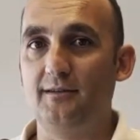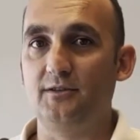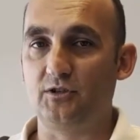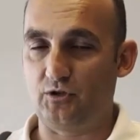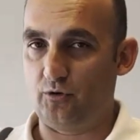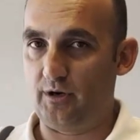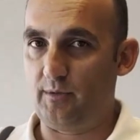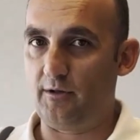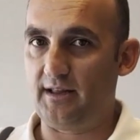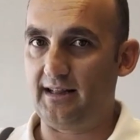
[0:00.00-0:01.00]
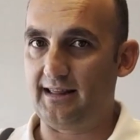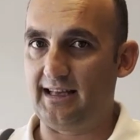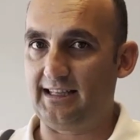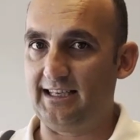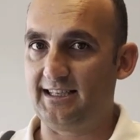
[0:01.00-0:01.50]
Sorry about
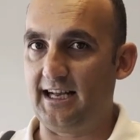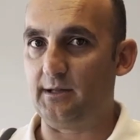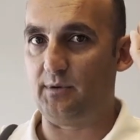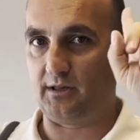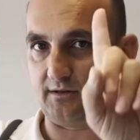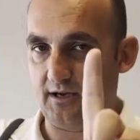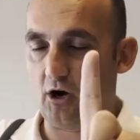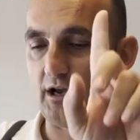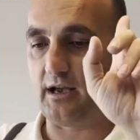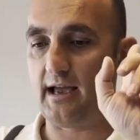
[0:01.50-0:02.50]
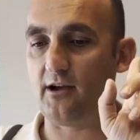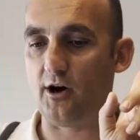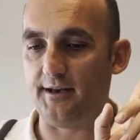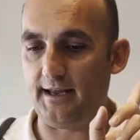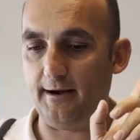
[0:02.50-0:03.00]
that I said, but hang
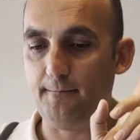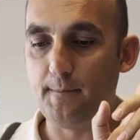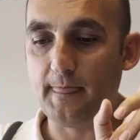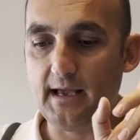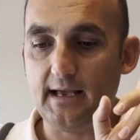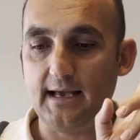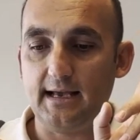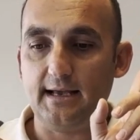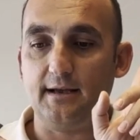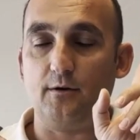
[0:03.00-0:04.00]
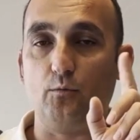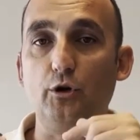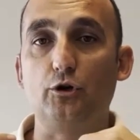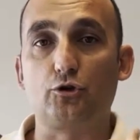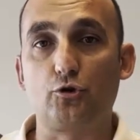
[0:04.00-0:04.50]
on here. We
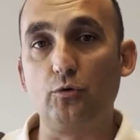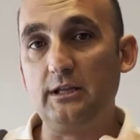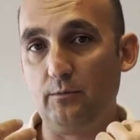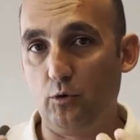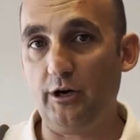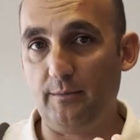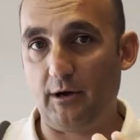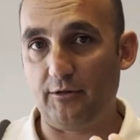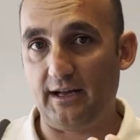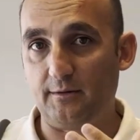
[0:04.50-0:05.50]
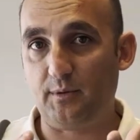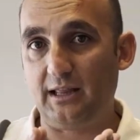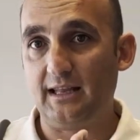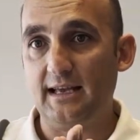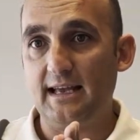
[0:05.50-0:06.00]
are truly worried about that,
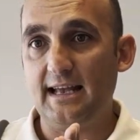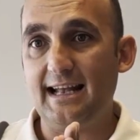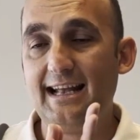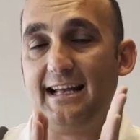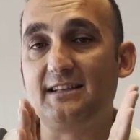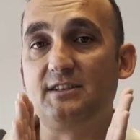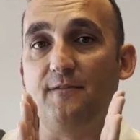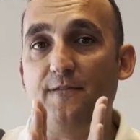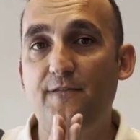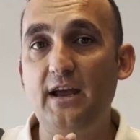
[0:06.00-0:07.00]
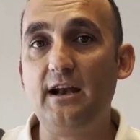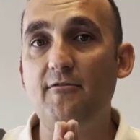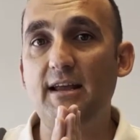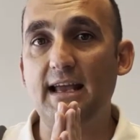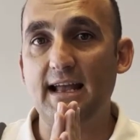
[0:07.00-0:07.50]
but it's
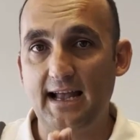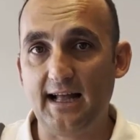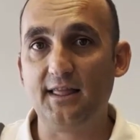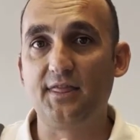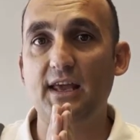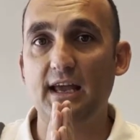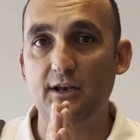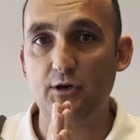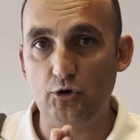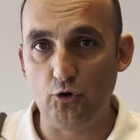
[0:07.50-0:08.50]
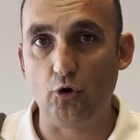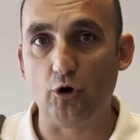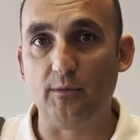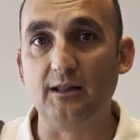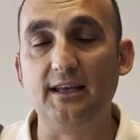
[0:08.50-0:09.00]
very healthy and
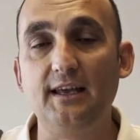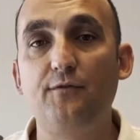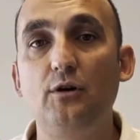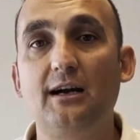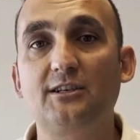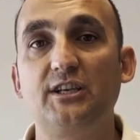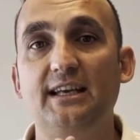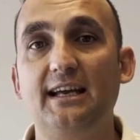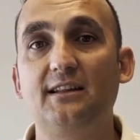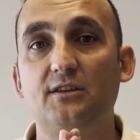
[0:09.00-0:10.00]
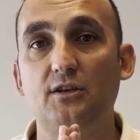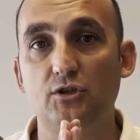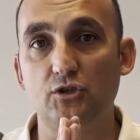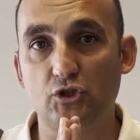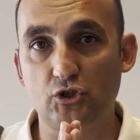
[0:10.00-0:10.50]
normal if you actually get
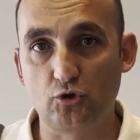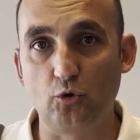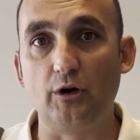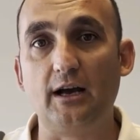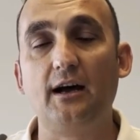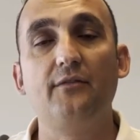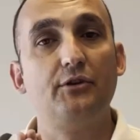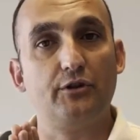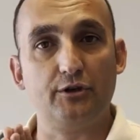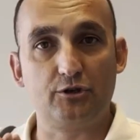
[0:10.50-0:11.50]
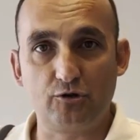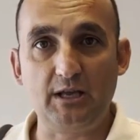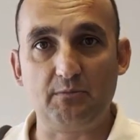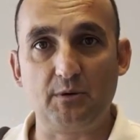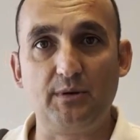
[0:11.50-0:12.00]
sore after the
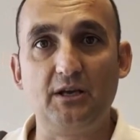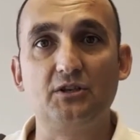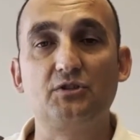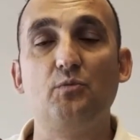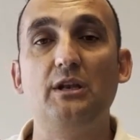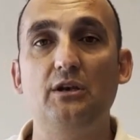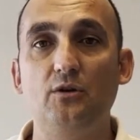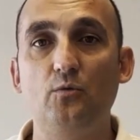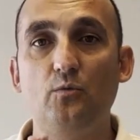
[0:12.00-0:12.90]
treatment, because we know